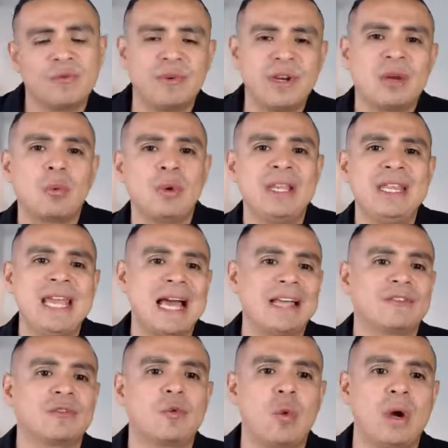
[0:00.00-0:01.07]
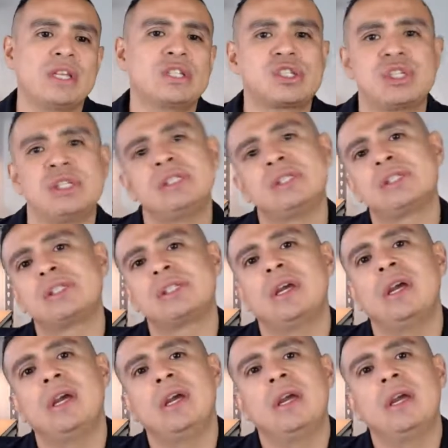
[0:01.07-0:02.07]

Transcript: frequently asked questions.